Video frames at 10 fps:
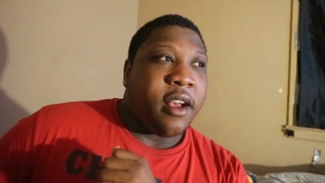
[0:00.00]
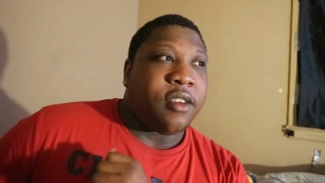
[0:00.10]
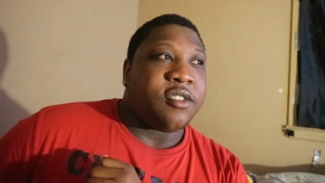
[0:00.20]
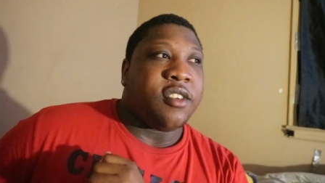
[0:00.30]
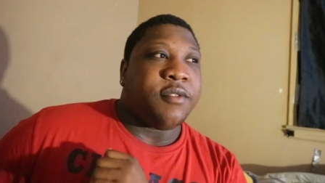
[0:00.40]

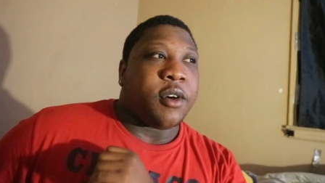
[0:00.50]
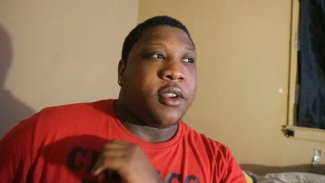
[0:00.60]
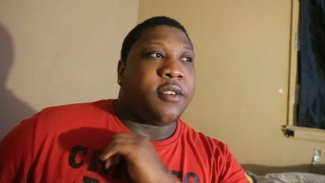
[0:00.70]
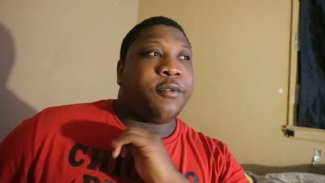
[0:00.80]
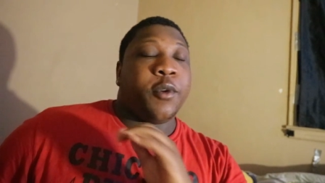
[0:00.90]
I was
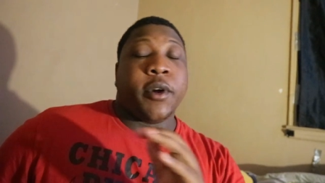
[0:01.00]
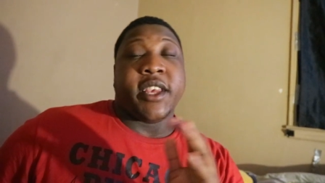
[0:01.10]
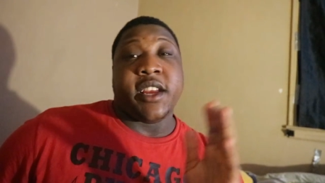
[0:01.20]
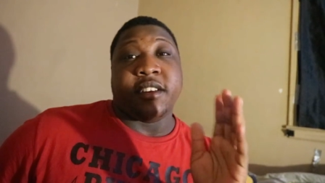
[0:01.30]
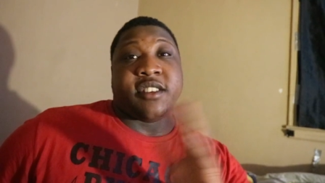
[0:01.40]
devoted four
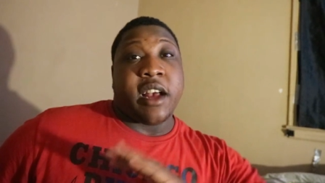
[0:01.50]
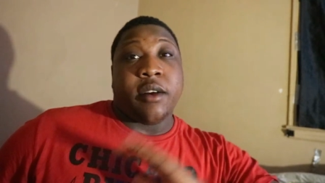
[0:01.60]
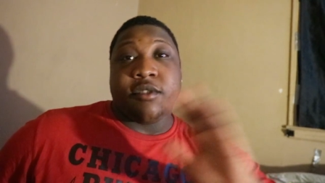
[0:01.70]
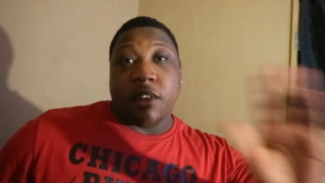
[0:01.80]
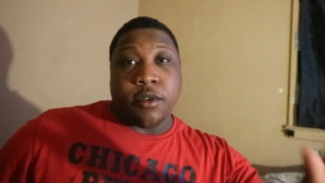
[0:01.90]
years.
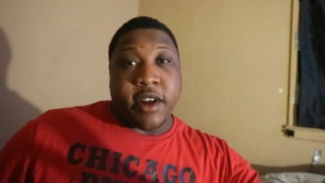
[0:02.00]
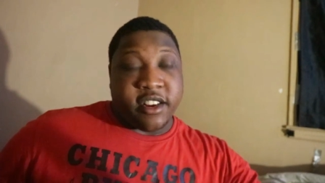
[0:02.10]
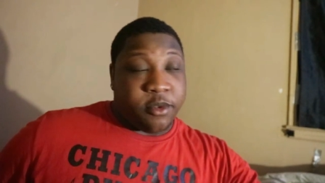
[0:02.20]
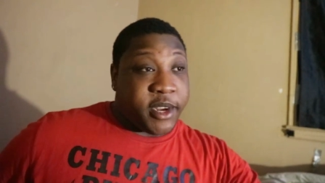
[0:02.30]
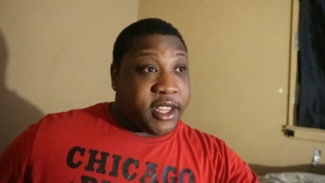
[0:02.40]
I was gonna
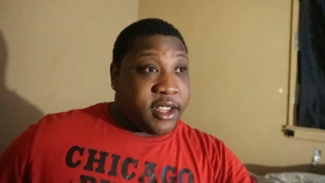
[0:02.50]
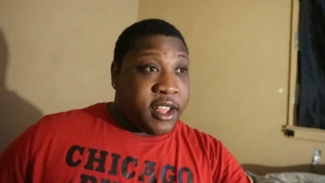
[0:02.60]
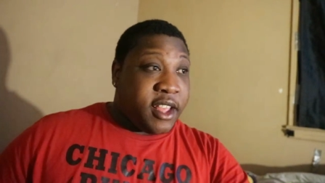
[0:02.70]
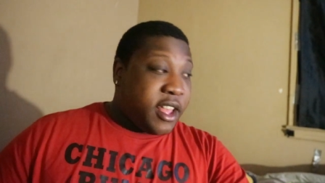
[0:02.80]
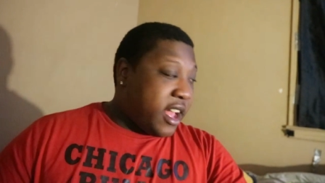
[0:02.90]
graduate.
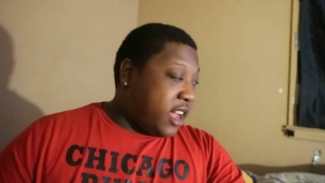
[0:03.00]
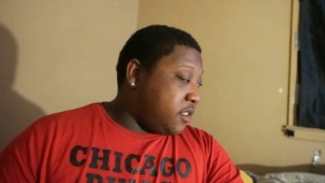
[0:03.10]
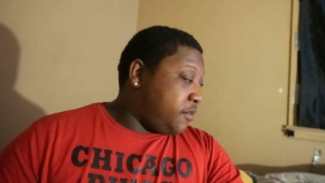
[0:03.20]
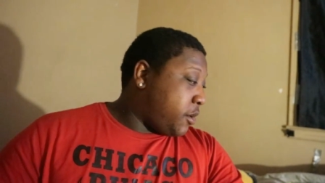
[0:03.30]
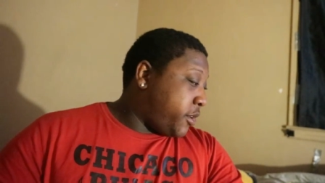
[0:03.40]
I
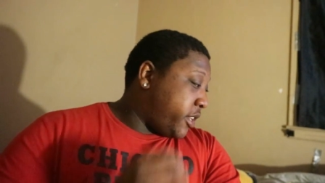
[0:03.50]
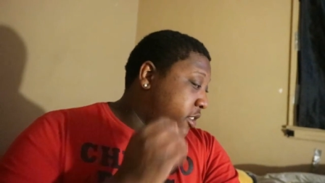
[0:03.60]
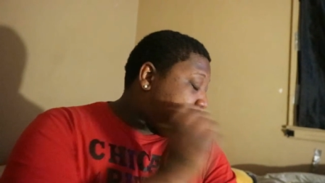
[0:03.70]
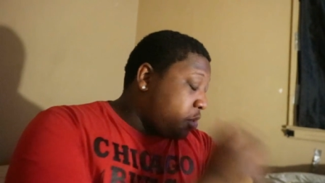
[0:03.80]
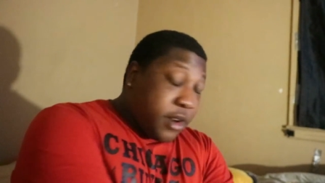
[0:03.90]

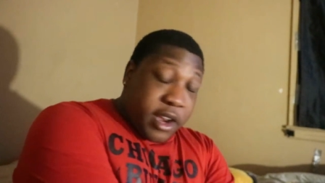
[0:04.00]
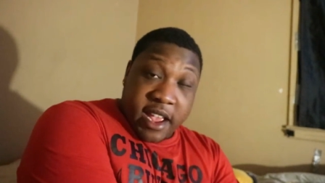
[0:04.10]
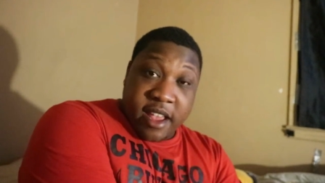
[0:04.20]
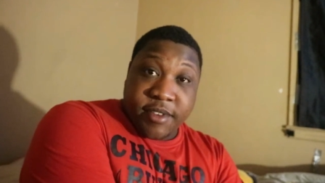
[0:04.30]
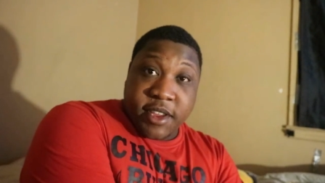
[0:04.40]
devoted two and a
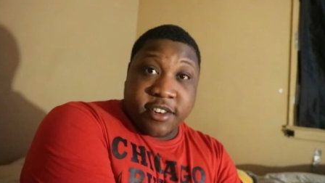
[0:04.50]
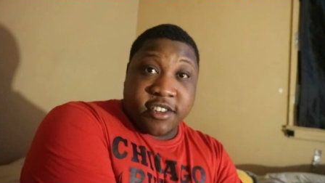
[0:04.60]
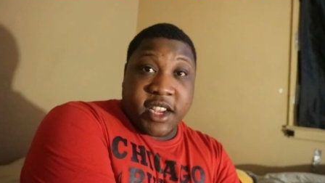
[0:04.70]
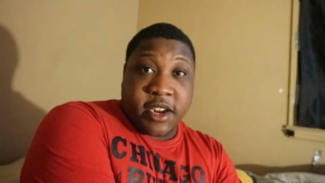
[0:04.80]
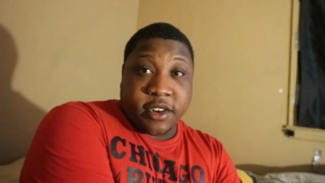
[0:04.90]
half
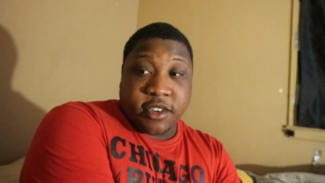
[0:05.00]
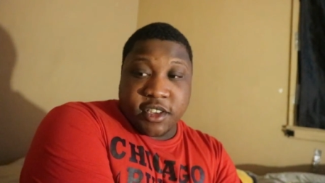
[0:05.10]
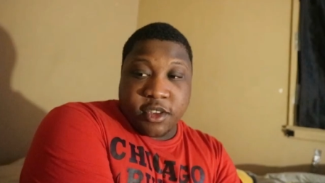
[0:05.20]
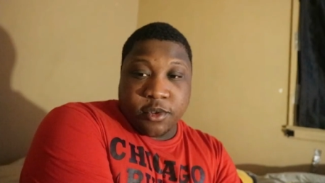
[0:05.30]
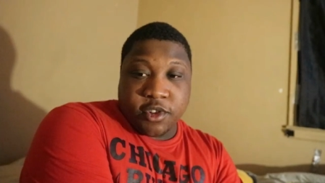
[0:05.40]
years here
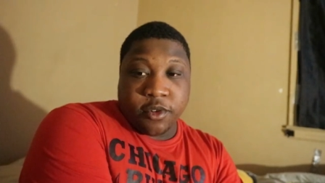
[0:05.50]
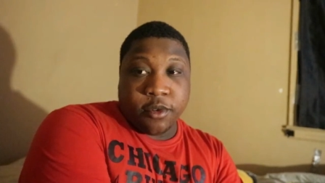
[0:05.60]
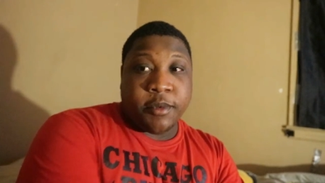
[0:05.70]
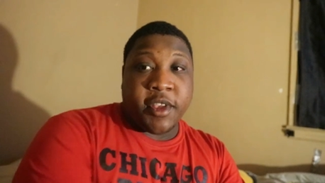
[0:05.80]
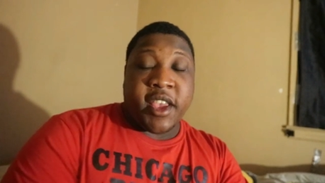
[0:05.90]
to
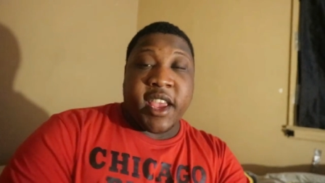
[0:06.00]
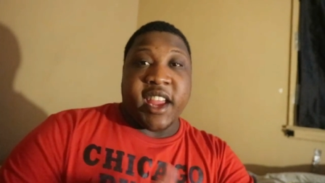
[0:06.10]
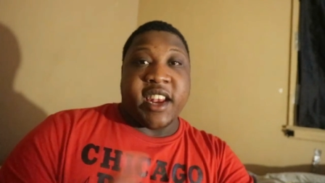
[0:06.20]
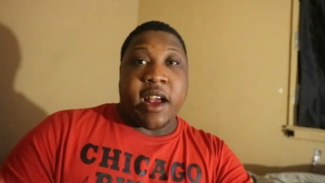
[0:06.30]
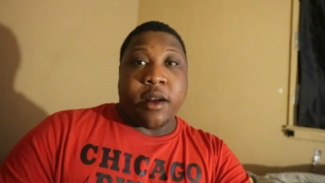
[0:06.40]
YouTube.
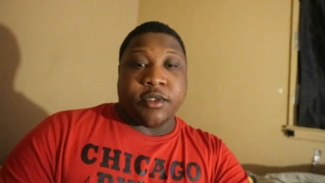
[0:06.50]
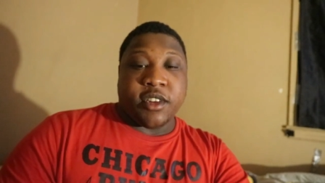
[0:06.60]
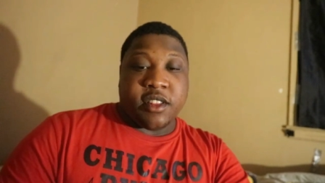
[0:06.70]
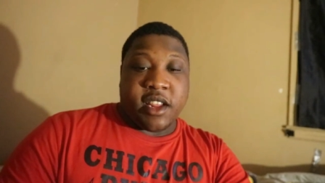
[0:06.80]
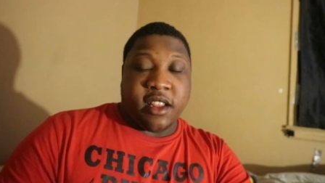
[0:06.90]
And now
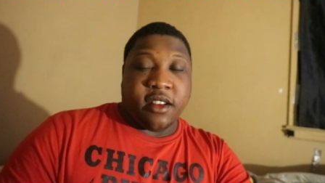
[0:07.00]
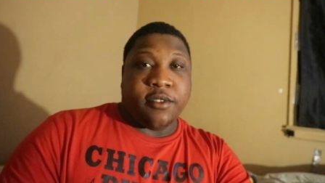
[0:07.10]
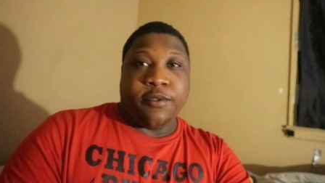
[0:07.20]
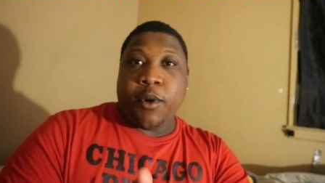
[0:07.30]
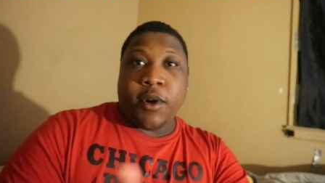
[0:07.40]
to think
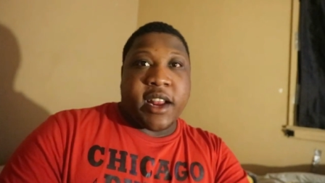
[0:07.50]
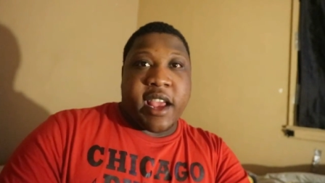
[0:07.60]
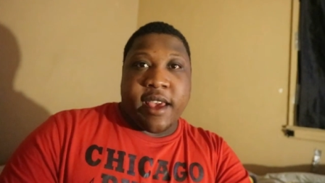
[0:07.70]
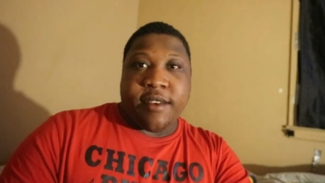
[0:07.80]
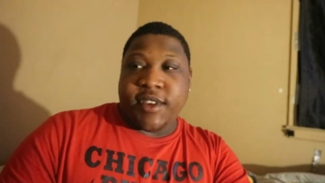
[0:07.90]
four and
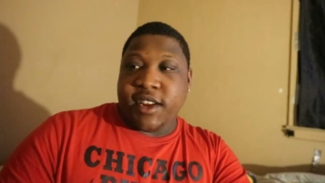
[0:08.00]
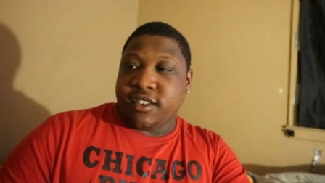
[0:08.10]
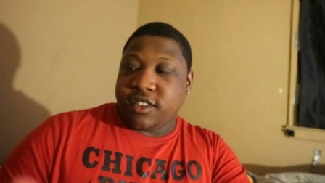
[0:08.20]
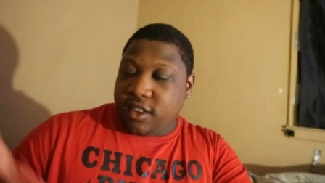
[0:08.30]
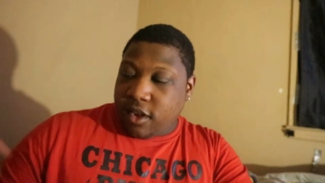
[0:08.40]
a half
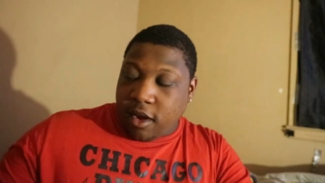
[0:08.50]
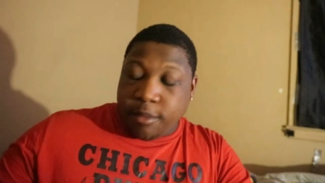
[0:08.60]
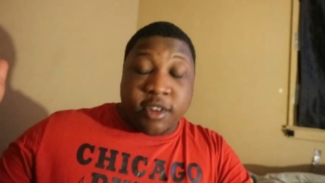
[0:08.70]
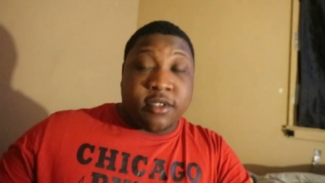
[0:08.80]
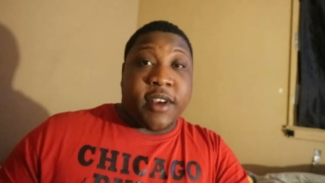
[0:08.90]
years,
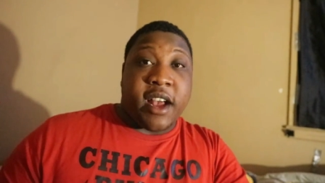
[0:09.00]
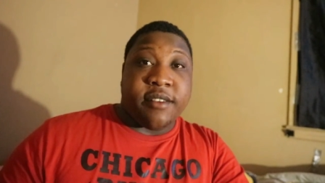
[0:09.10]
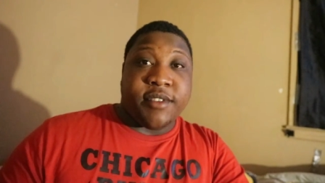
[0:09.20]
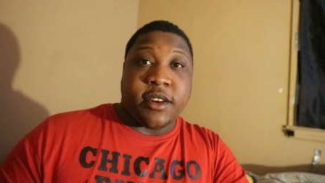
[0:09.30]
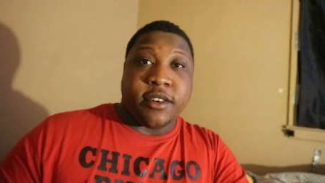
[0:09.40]
almost
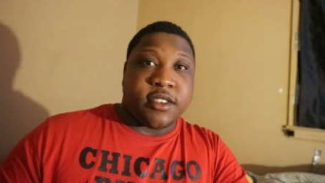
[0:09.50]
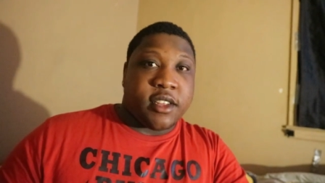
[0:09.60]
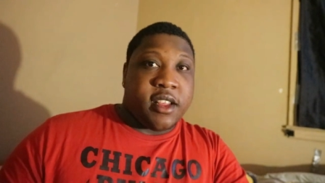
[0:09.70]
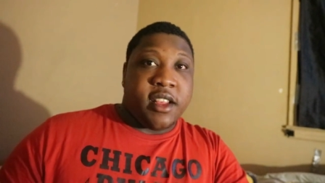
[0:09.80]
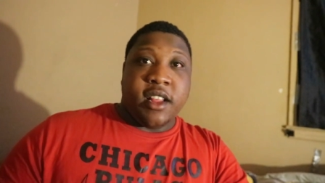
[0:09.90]
five years
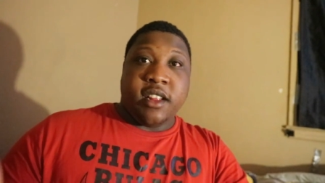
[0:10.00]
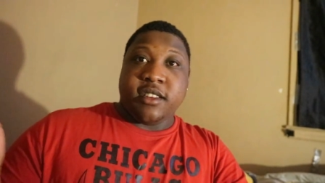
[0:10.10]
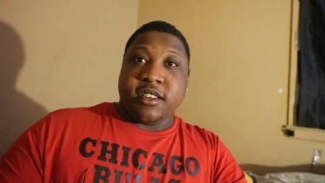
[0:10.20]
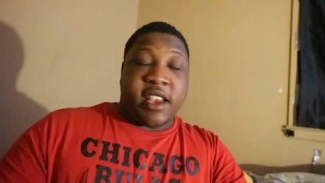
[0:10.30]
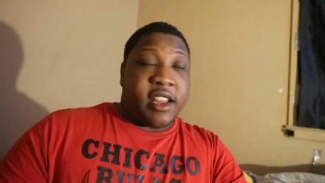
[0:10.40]

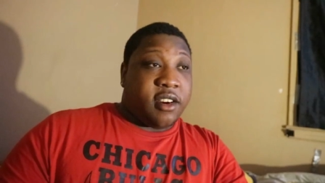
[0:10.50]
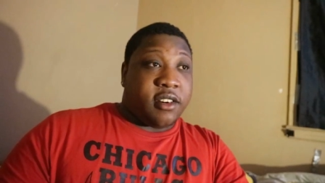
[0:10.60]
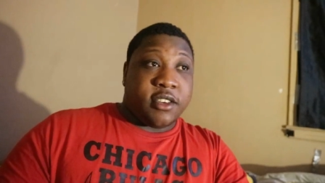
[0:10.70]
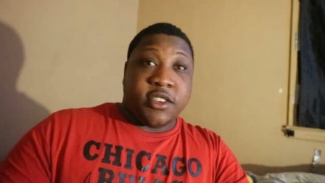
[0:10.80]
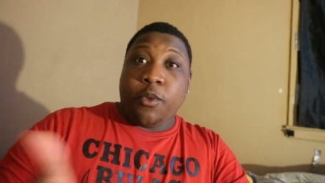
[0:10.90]
to
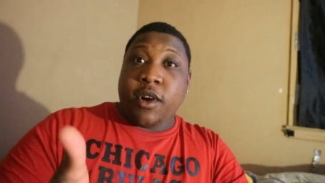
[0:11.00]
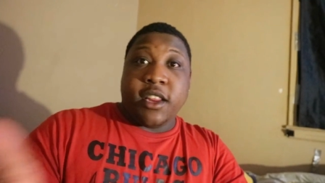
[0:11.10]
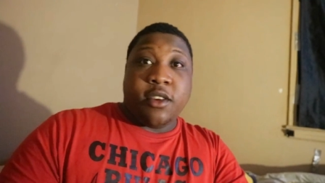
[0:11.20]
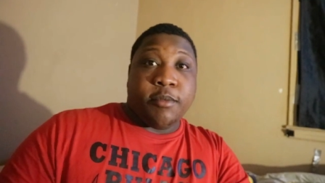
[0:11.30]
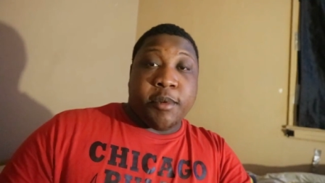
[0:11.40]
Taylor, to
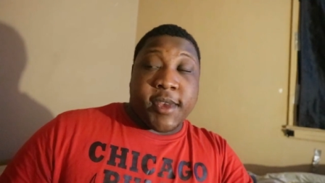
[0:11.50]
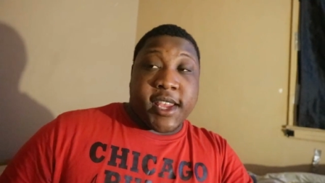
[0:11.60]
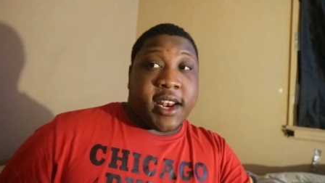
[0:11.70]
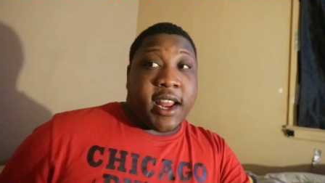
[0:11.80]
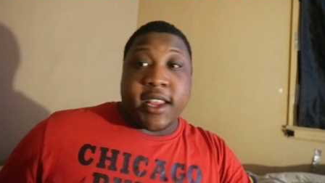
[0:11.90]
one human
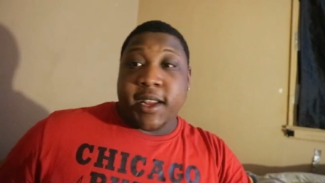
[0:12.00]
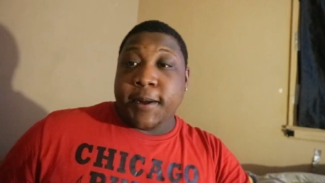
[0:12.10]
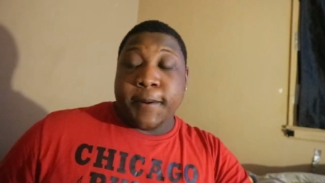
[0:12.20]
being, like